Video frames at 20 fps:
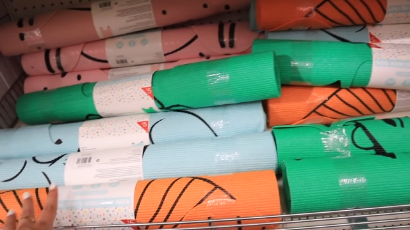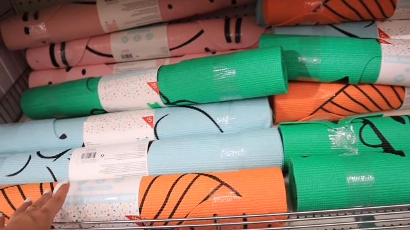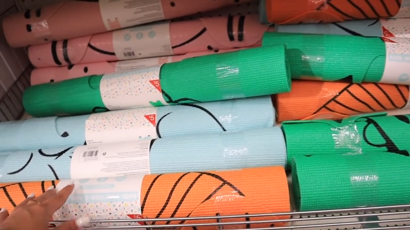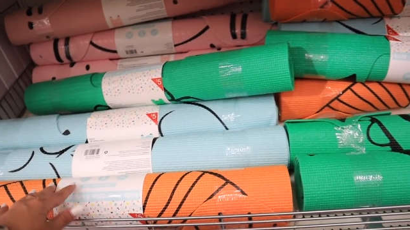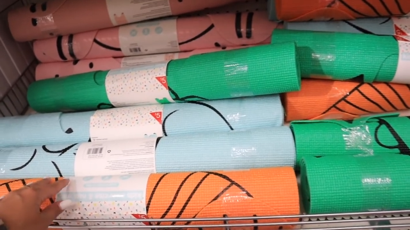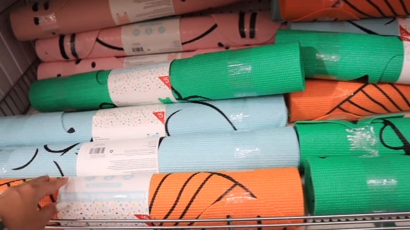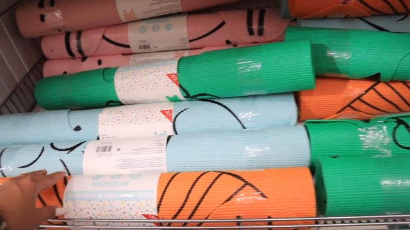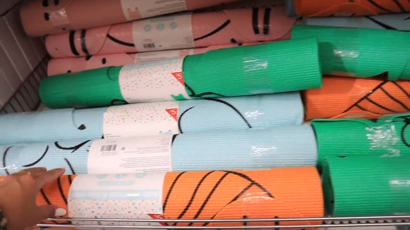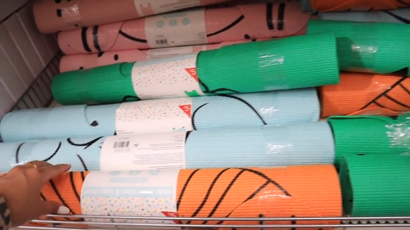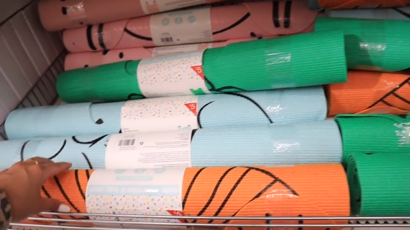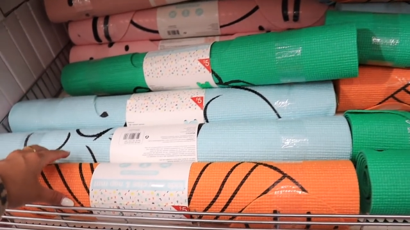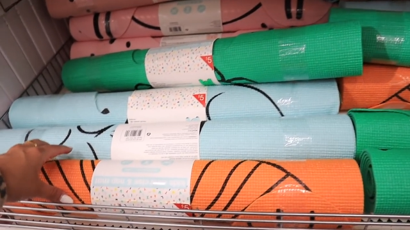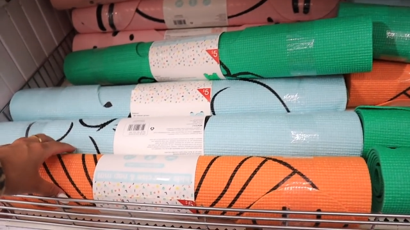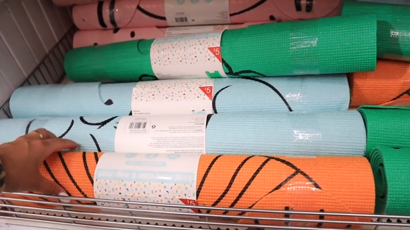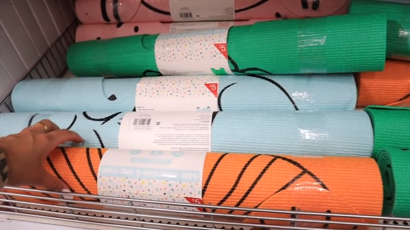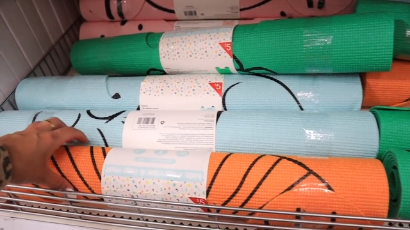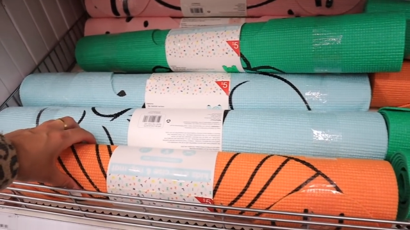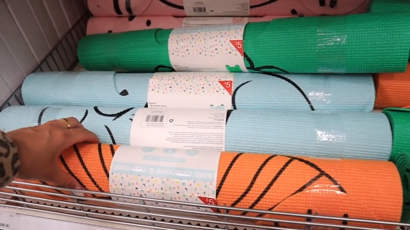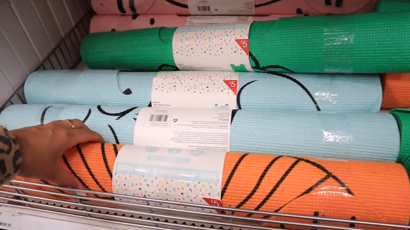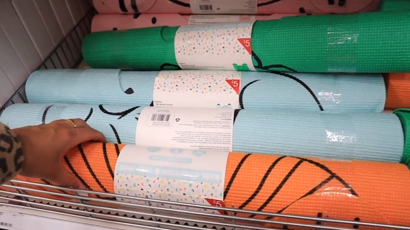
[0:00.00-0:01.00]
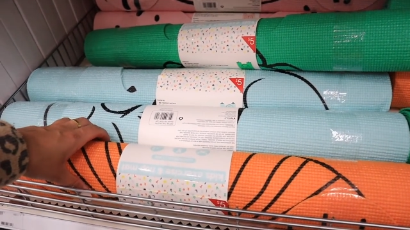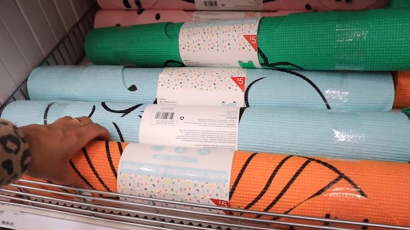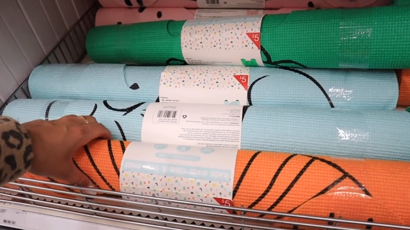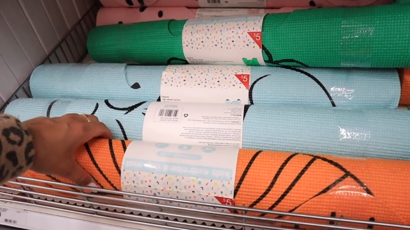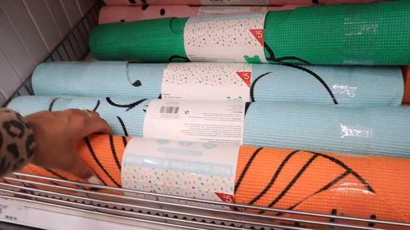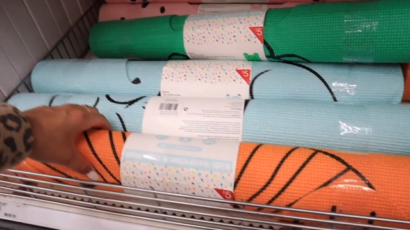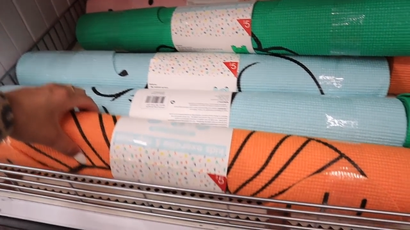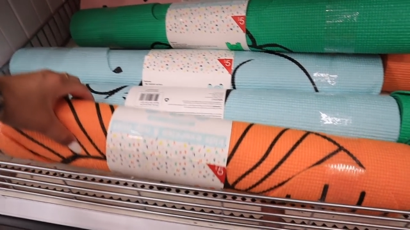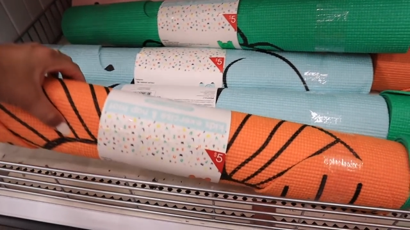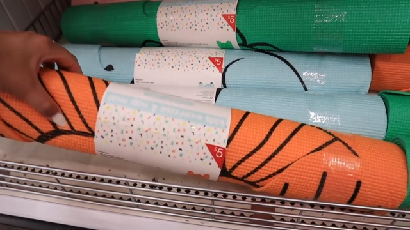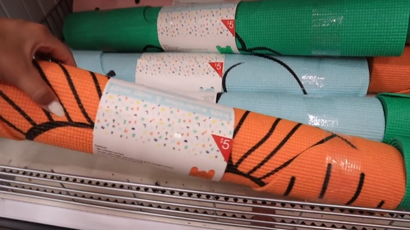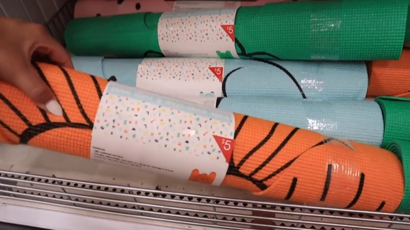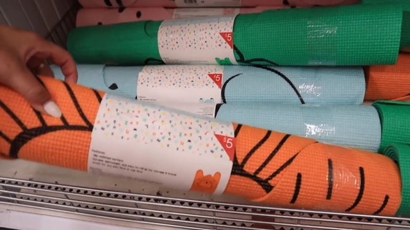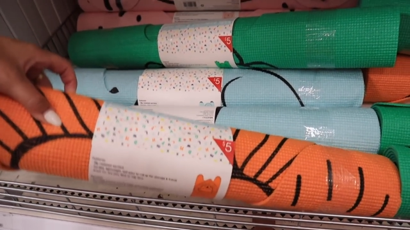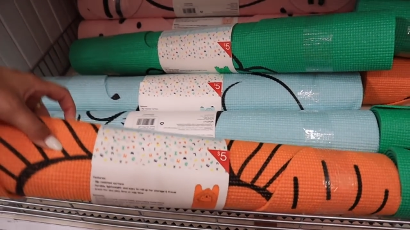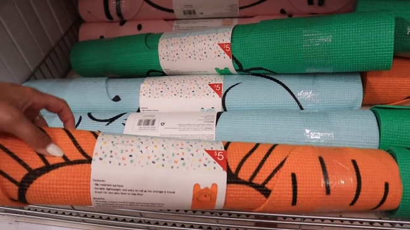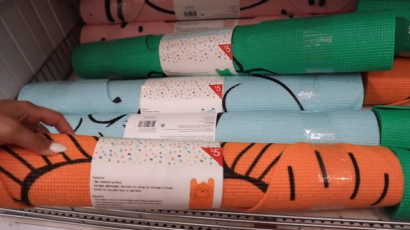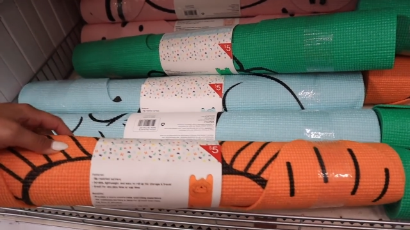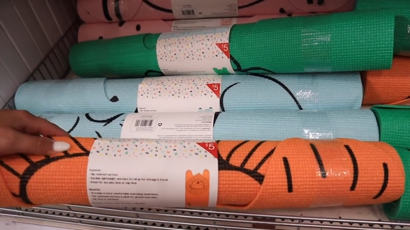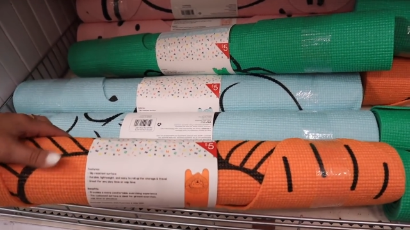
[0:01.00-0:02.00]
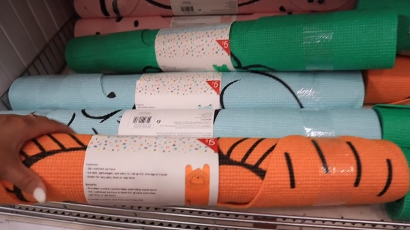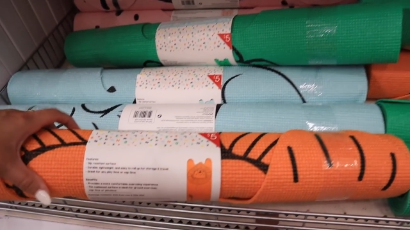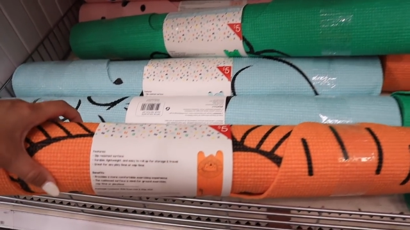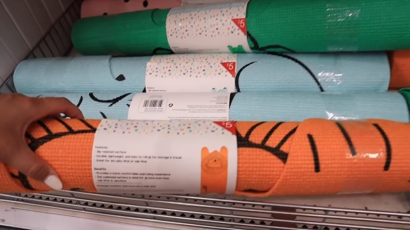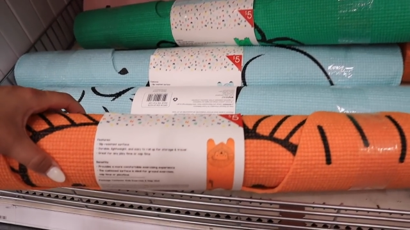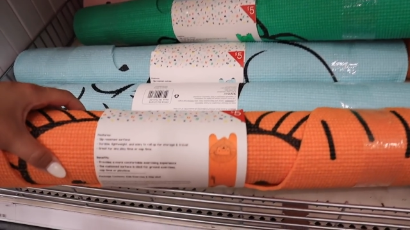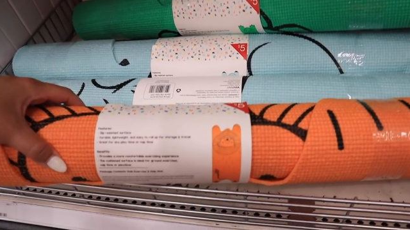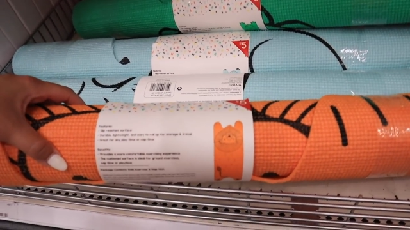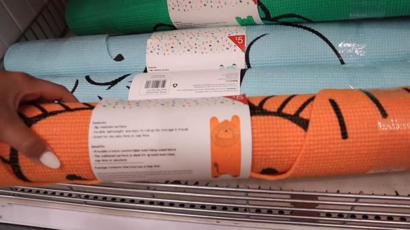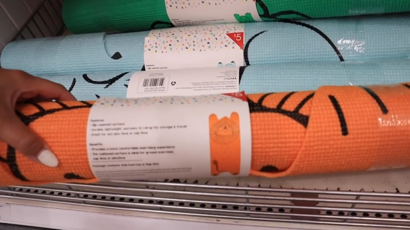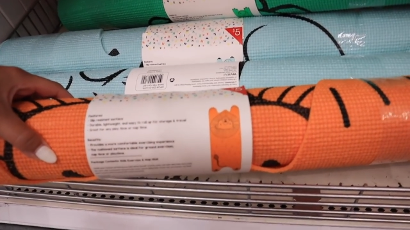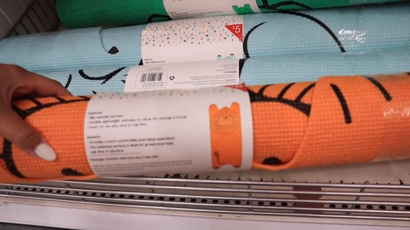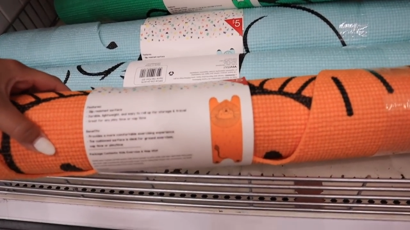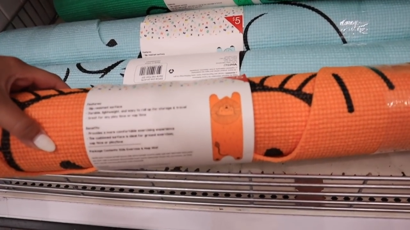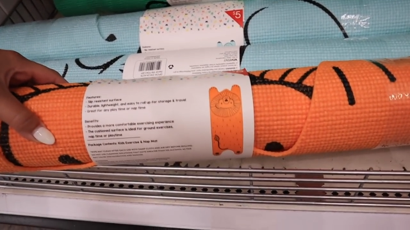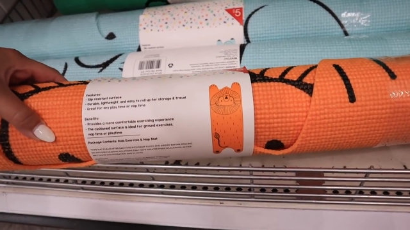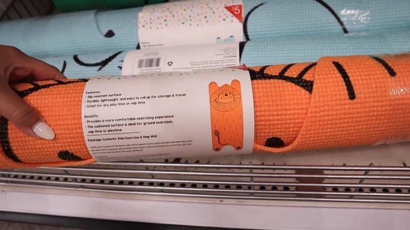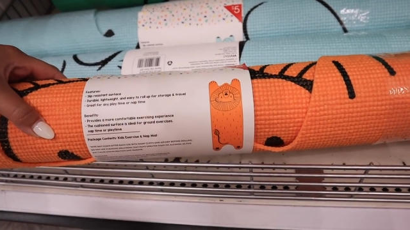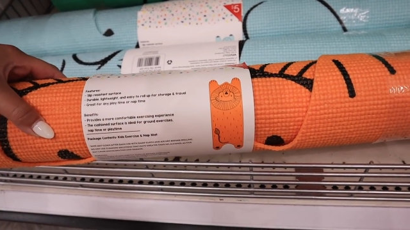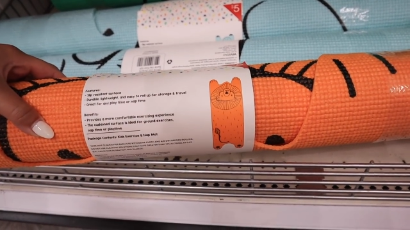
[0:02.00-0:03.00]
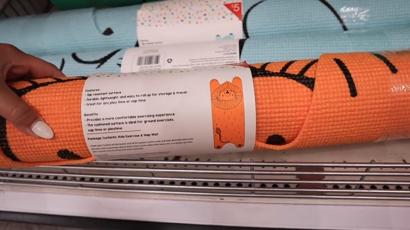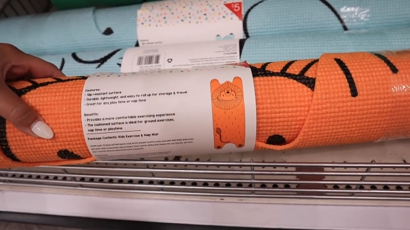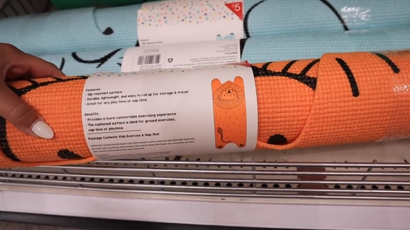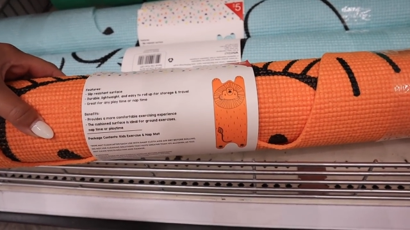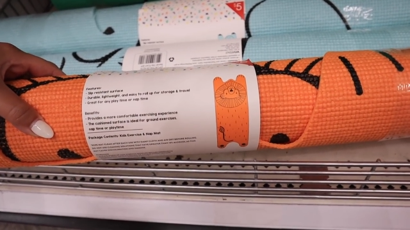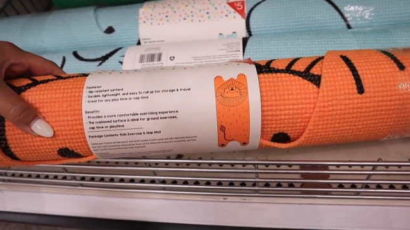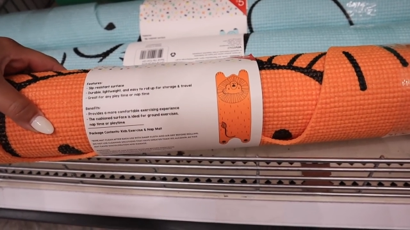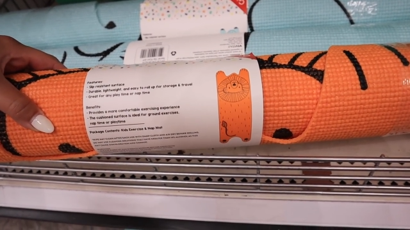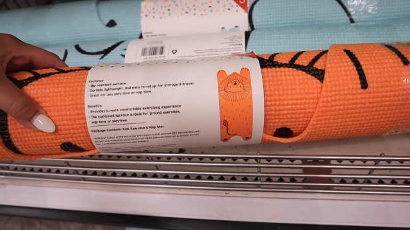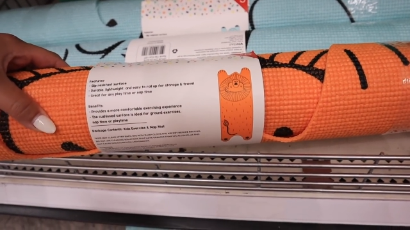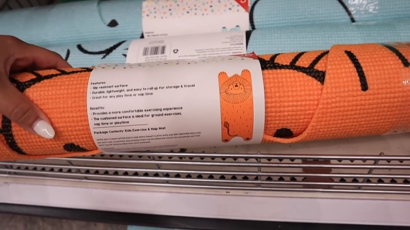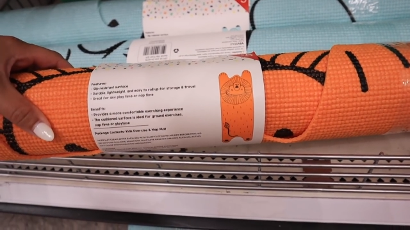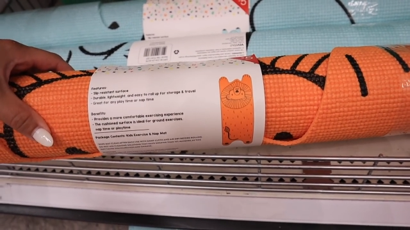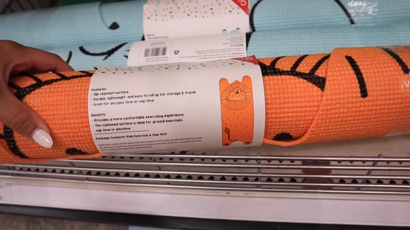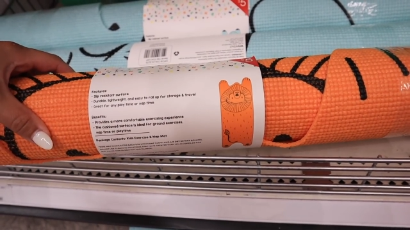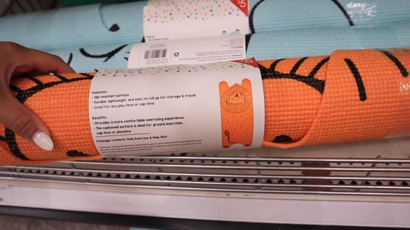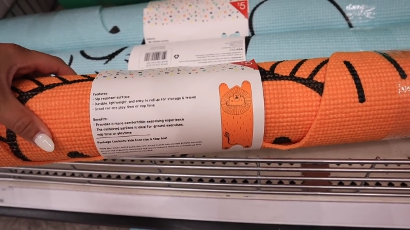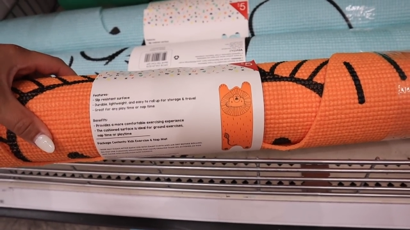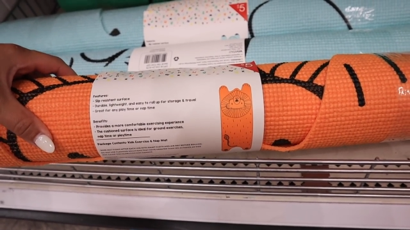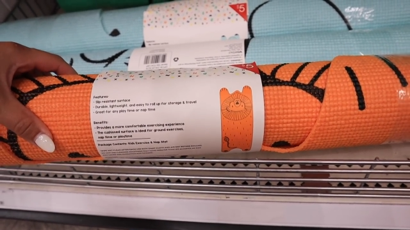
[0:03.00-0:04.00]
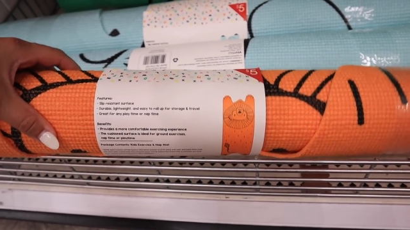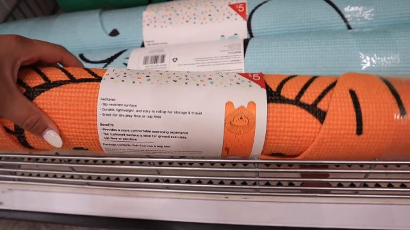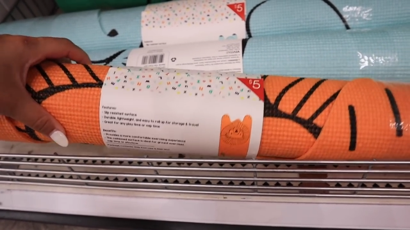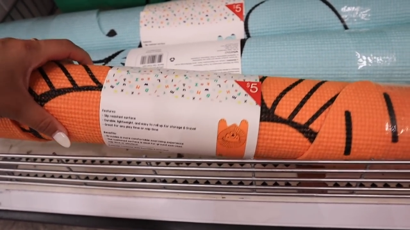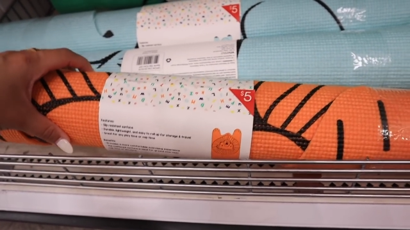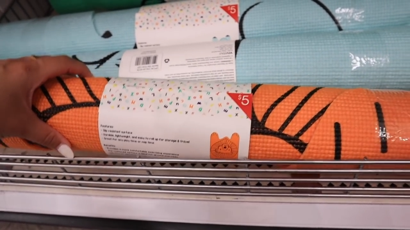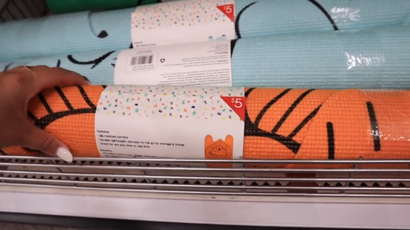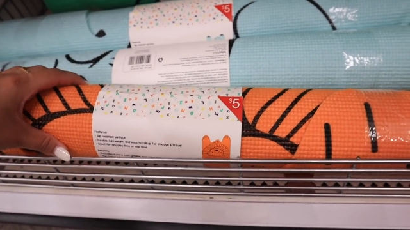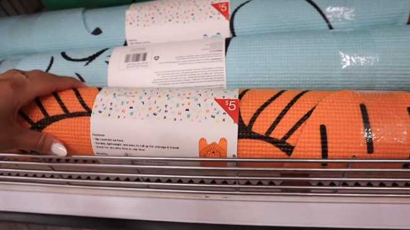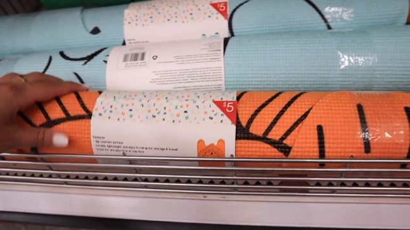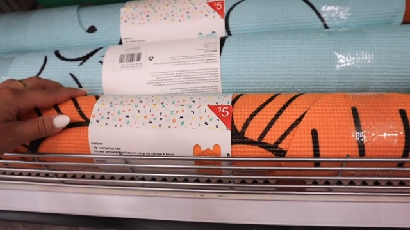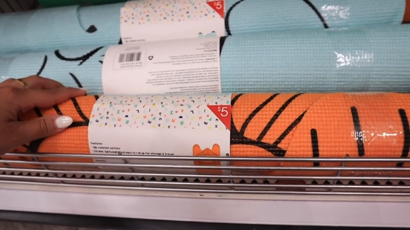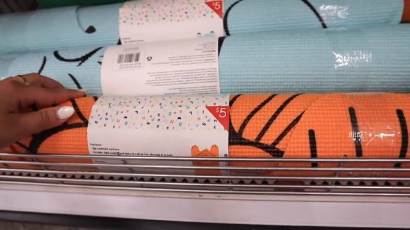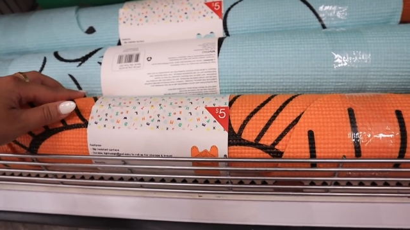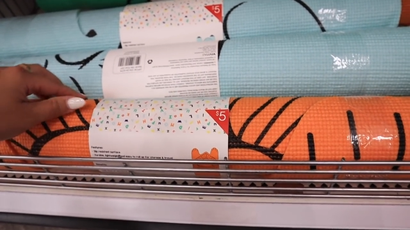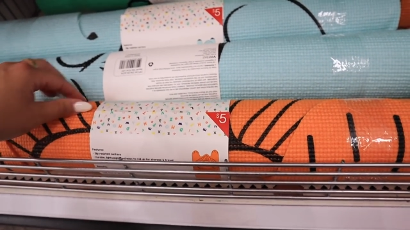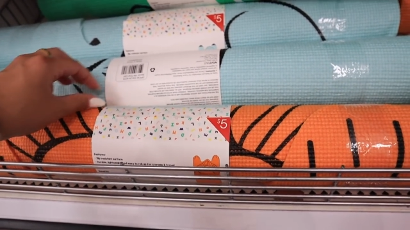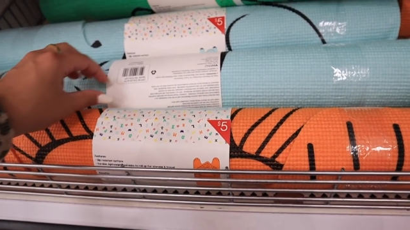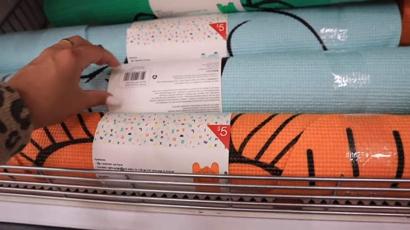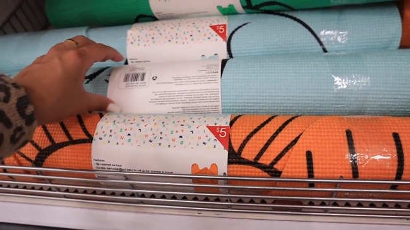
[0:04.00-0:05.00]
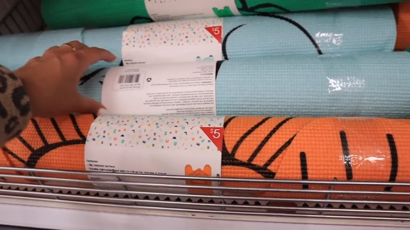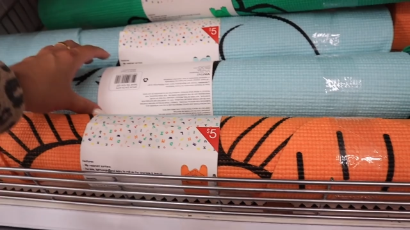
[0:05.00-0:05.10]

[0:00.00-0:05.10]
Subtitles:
(no speaker visible)